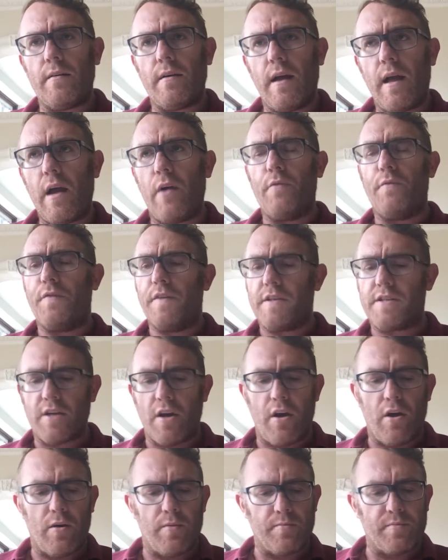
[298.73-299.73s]
healthy
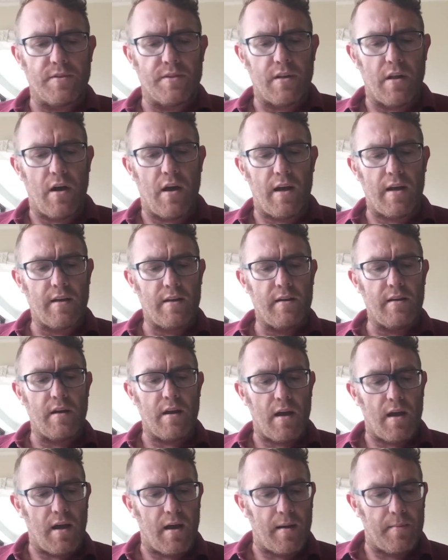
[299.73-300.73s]
terms like
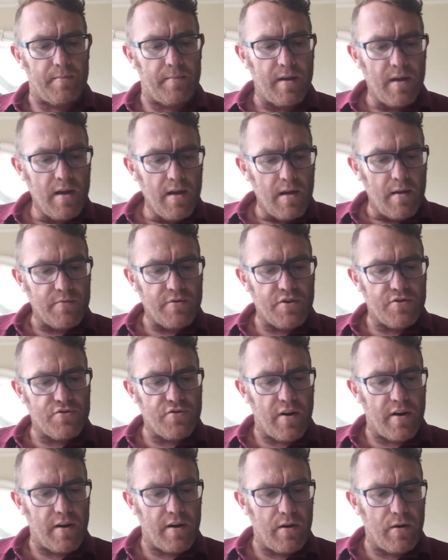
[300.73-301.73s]
I'm just
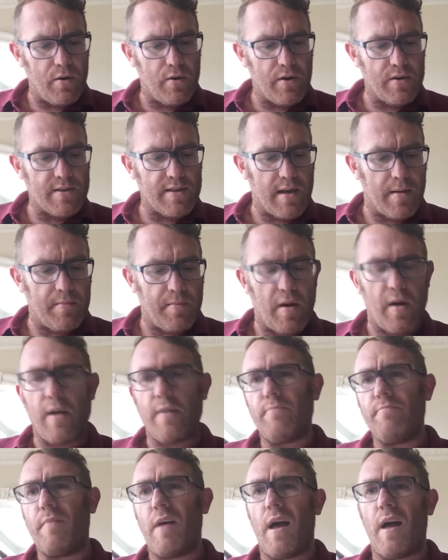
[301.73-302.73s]
trying to look at some
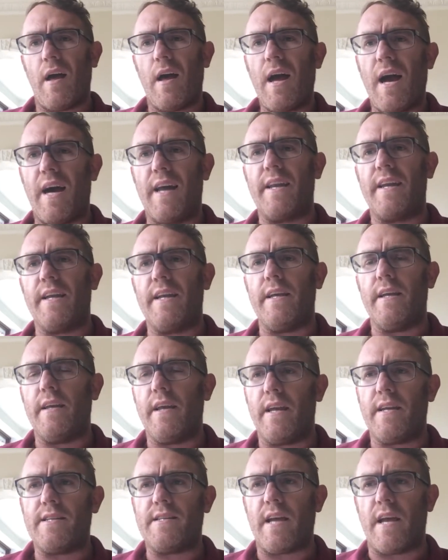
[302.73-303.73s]
like
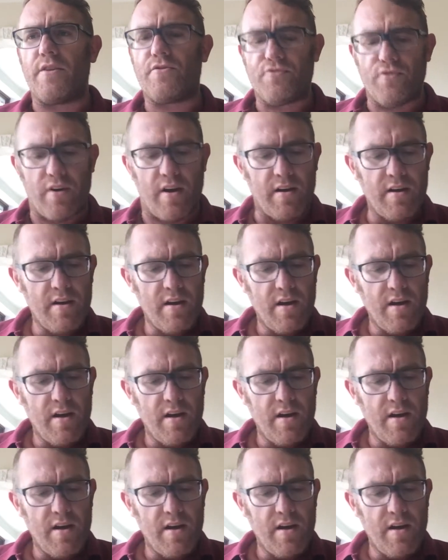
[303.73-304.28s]
honey, etc.